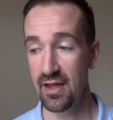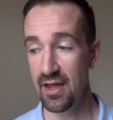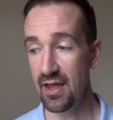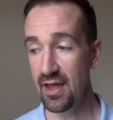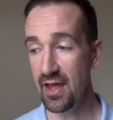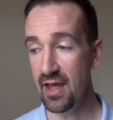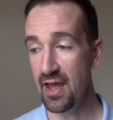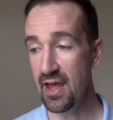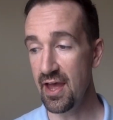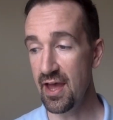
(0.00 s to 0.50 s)

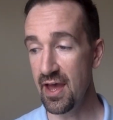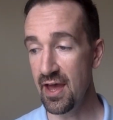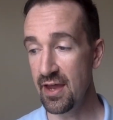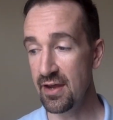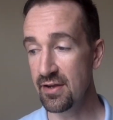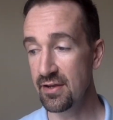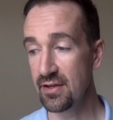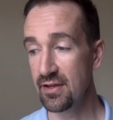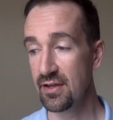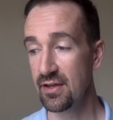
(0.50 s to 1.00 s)

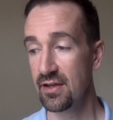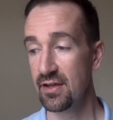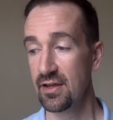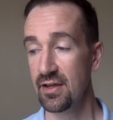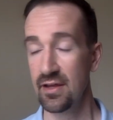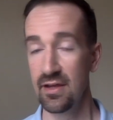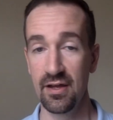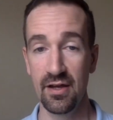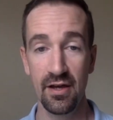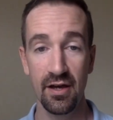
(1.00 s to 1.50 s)
and
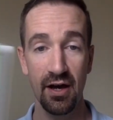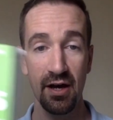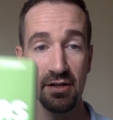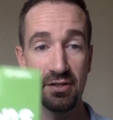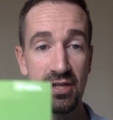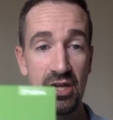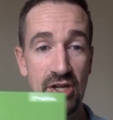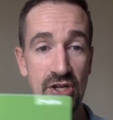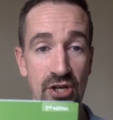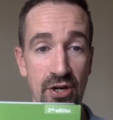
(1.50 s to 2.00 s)
a
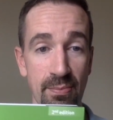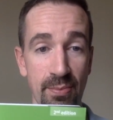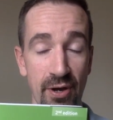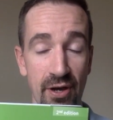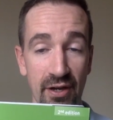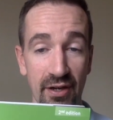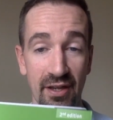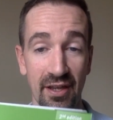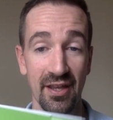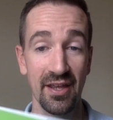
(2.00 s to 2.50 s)
teacher
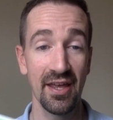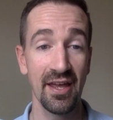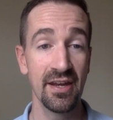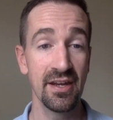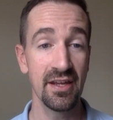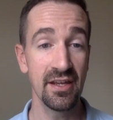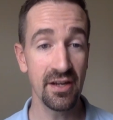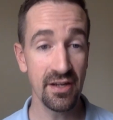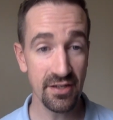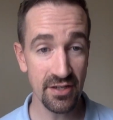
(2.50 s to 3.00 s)
book. And
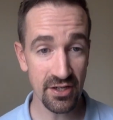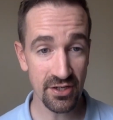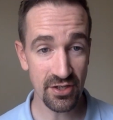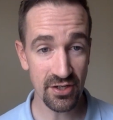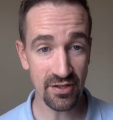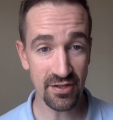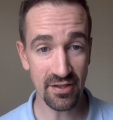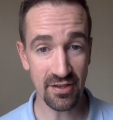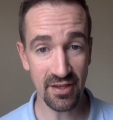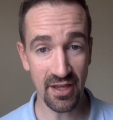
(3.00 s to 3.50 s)
in
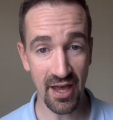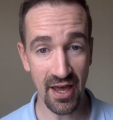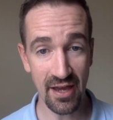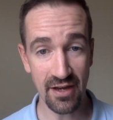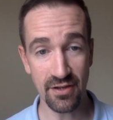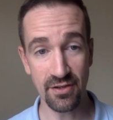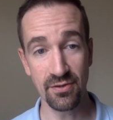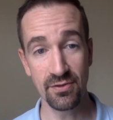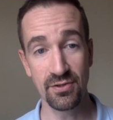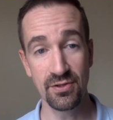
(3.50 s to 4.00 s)
addition to
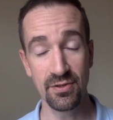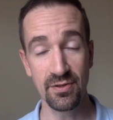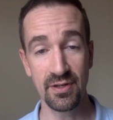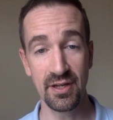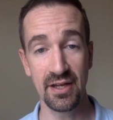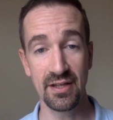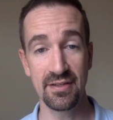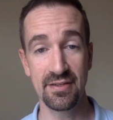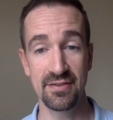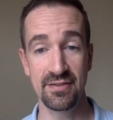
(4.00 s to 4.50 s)
that, you do
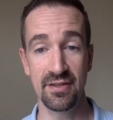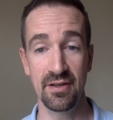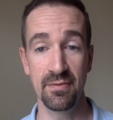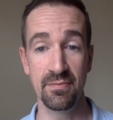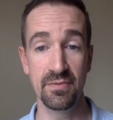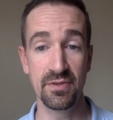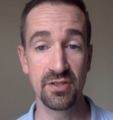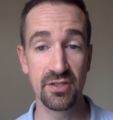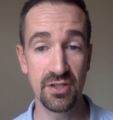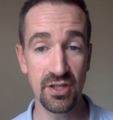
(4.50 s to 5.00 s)
get
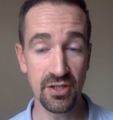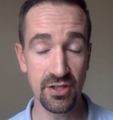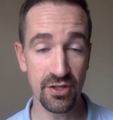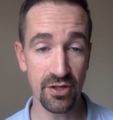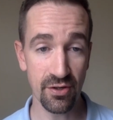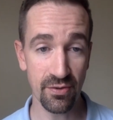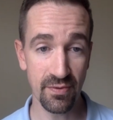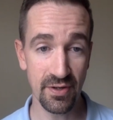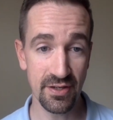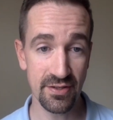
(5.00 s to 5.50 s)
some
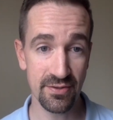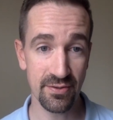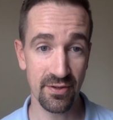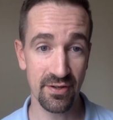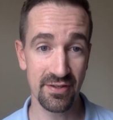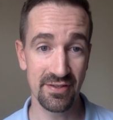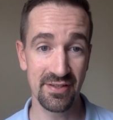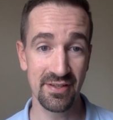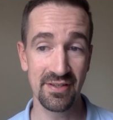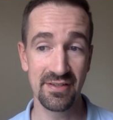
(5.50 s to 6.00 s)
digital
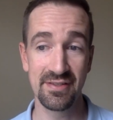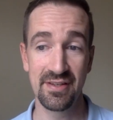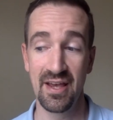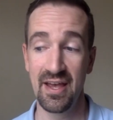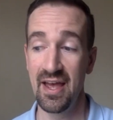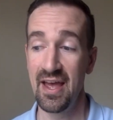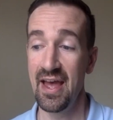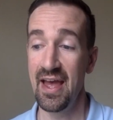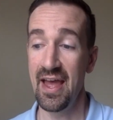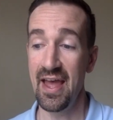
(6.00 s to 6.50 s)
resources
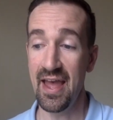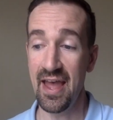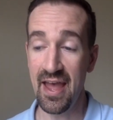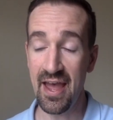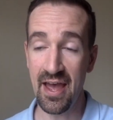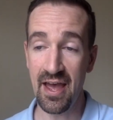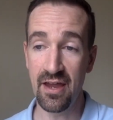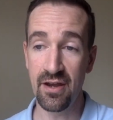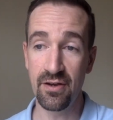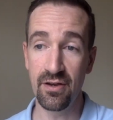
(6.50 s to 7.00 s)

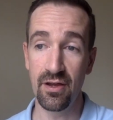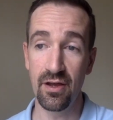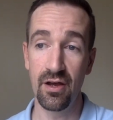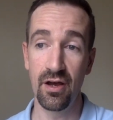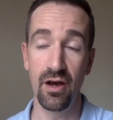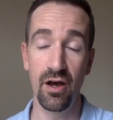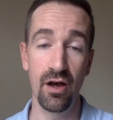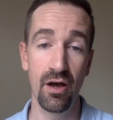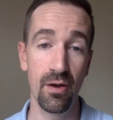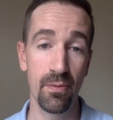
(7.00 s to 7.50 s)
and
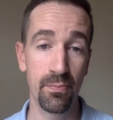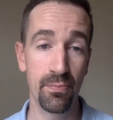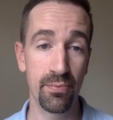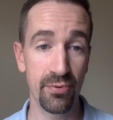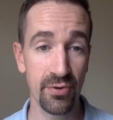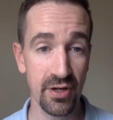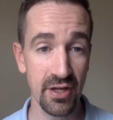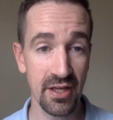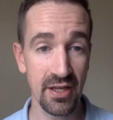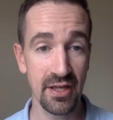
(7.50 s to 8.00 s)

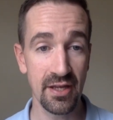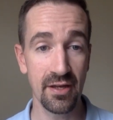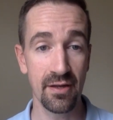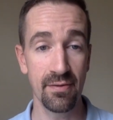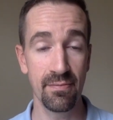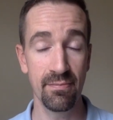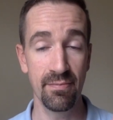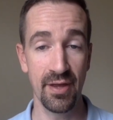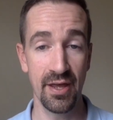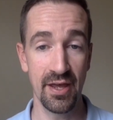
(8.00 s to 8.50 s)

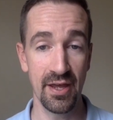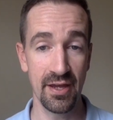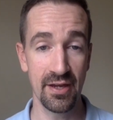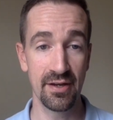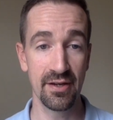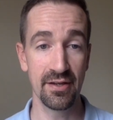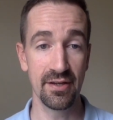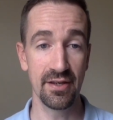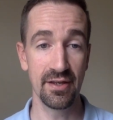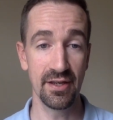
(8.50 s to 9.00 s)

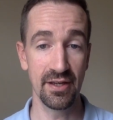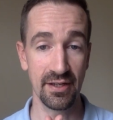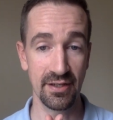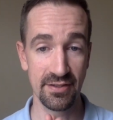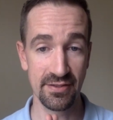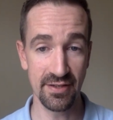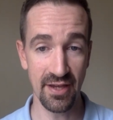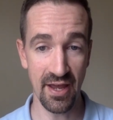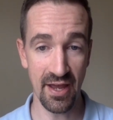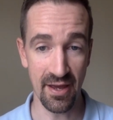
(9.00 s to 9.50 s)
pre-made
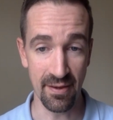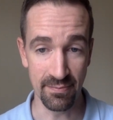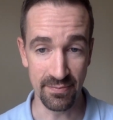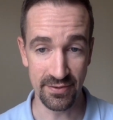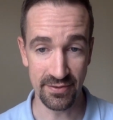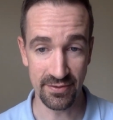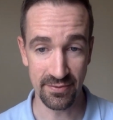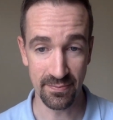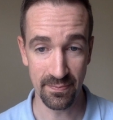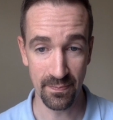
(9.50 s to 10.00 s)

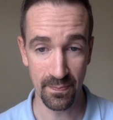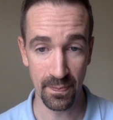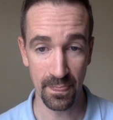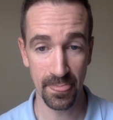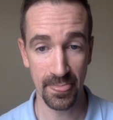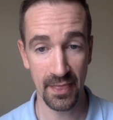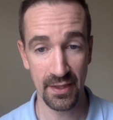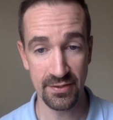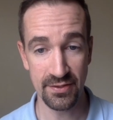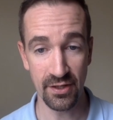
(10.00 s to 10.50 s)
exams.
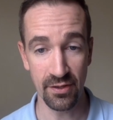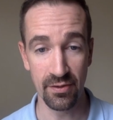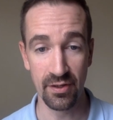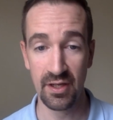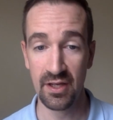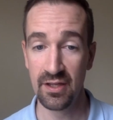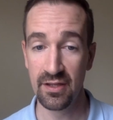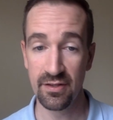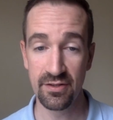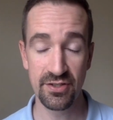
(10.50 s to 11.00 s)
So
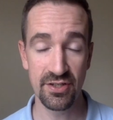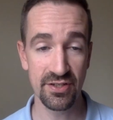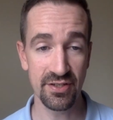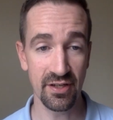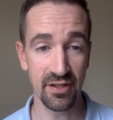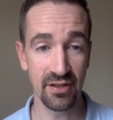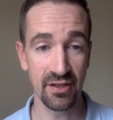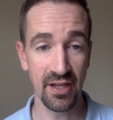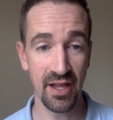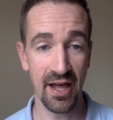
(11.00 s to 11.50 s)
there's just
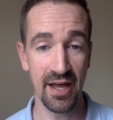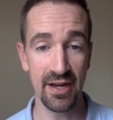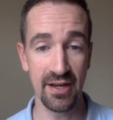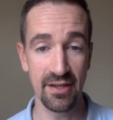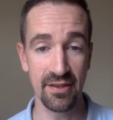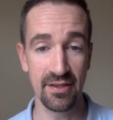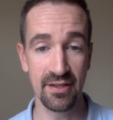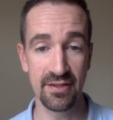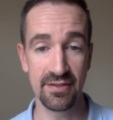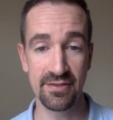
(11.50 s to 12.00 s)
a lot
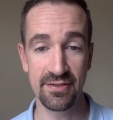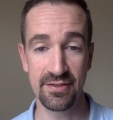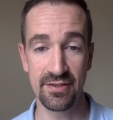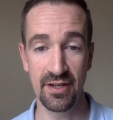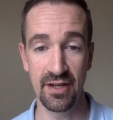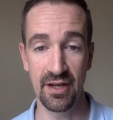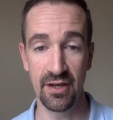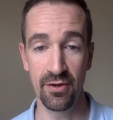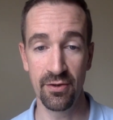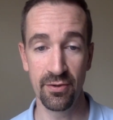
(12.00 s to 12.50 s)
in this
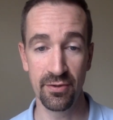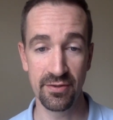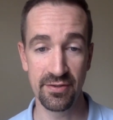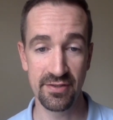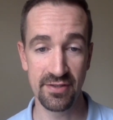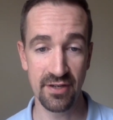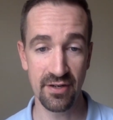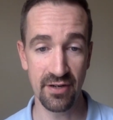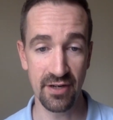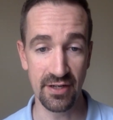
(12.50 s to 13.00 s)
whole
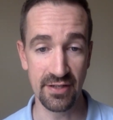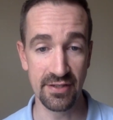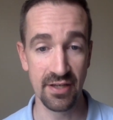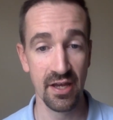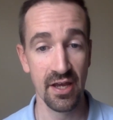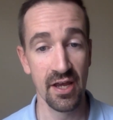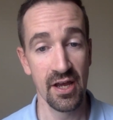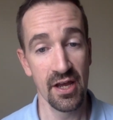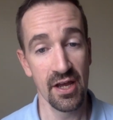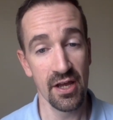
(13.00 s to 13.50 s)
series.
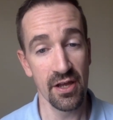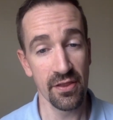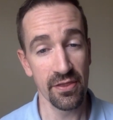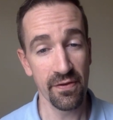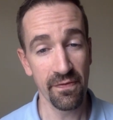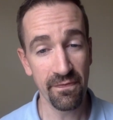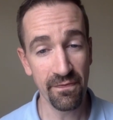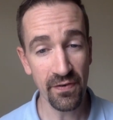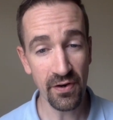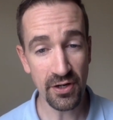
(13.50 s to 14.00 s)

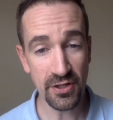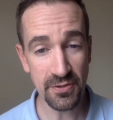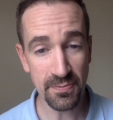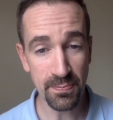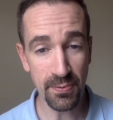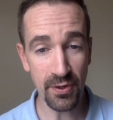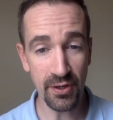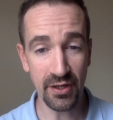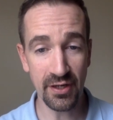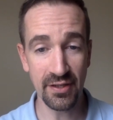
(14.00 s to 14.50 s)
The first
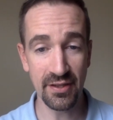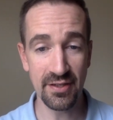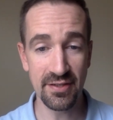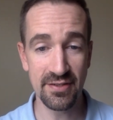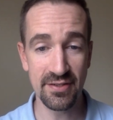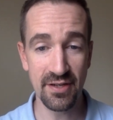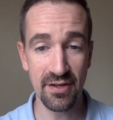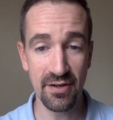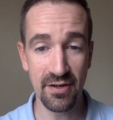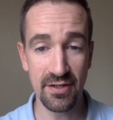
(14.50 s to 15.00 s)
book in the
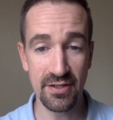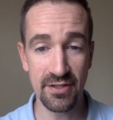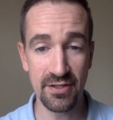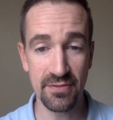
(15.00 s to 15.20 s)
series is